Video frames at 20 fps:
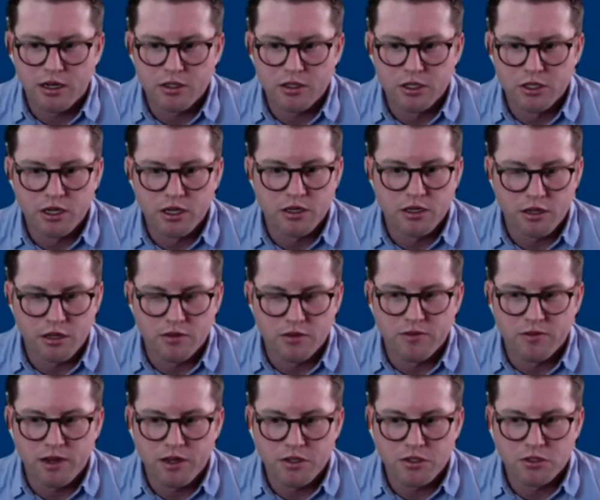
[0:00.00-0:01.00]
took another
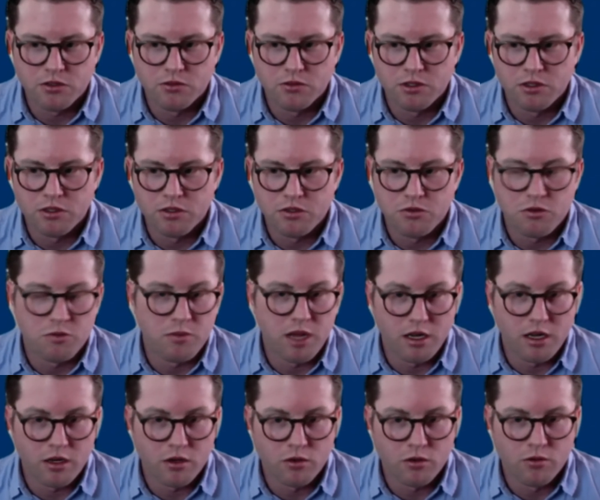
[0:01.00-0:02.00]
vessel with his
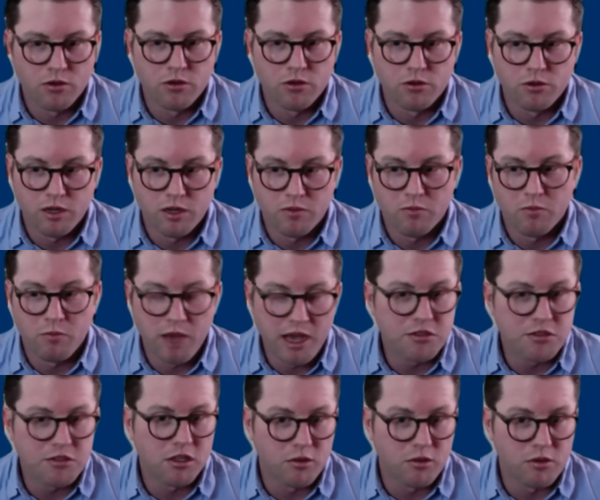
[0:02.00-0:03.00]
remaining crew and
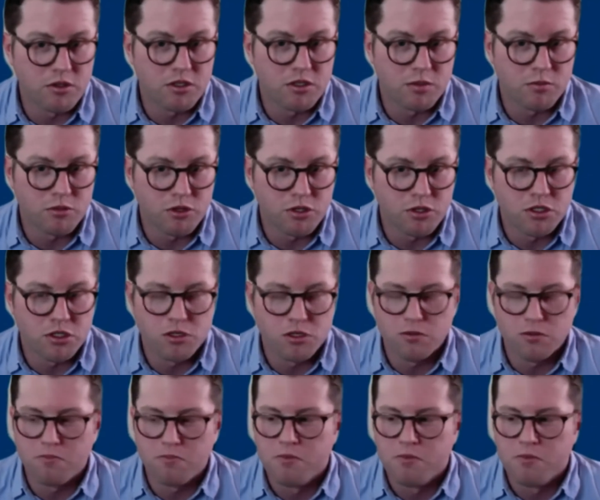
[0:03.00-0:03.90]
basically was in pursuit.